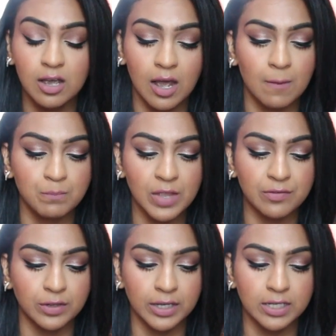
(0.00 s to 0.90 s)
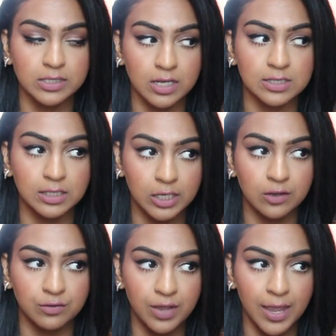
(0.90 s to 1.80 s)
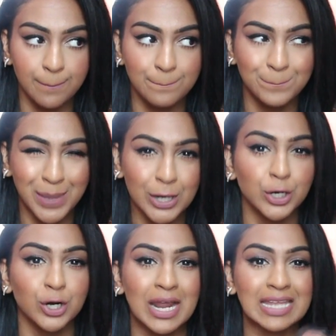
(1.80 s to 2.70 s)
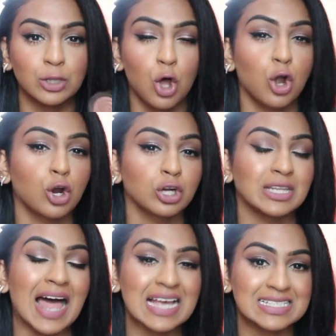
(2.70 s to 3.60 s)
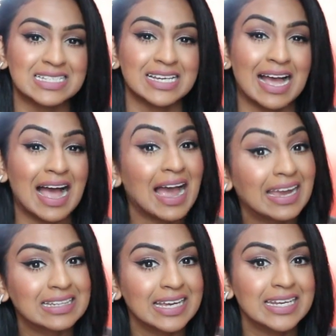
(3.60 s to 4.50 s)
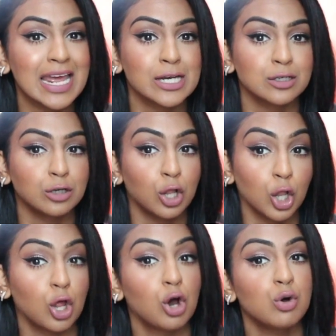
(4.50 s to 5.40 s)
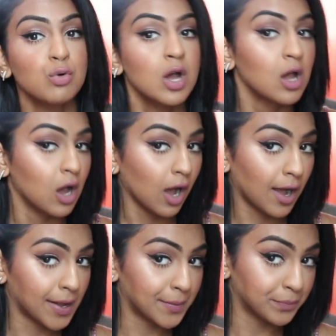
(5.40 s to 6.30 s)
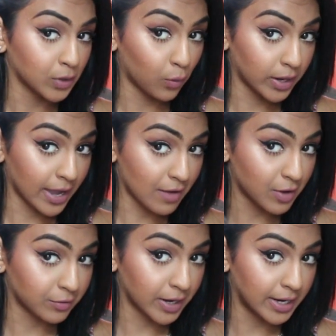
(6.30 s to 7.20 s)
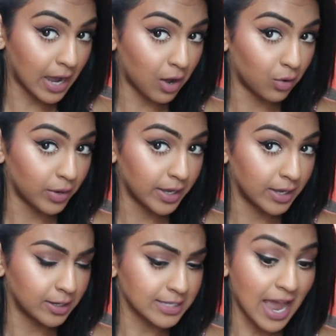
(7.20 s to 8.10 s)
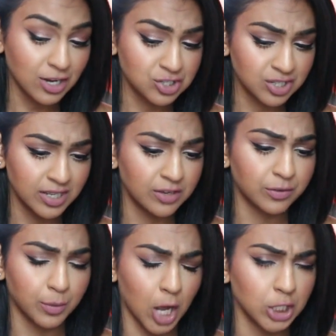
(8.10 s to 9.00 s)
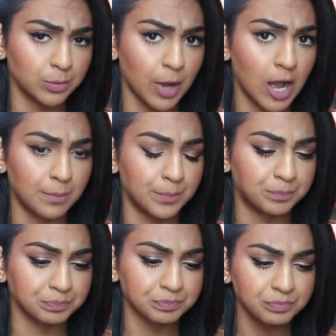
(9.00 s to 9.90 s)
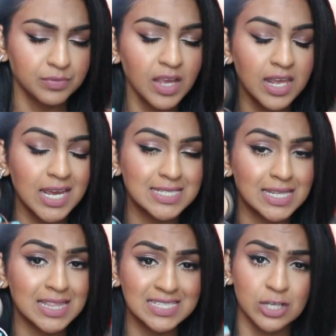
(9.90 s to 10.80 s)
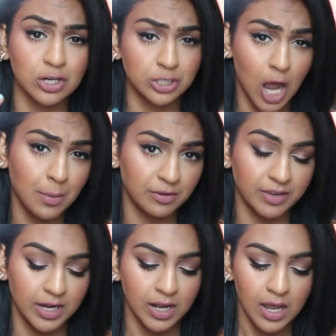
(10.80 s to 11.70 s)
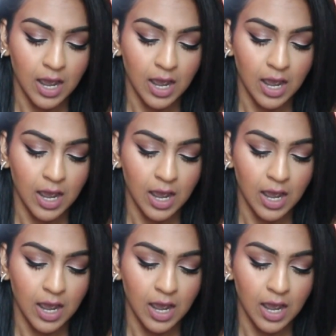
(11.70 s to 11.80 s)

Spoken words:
I feel like it does leave a better and longer lasting highlight and glow. What I have on right now is actually from ColourPop. and I did this on top of it.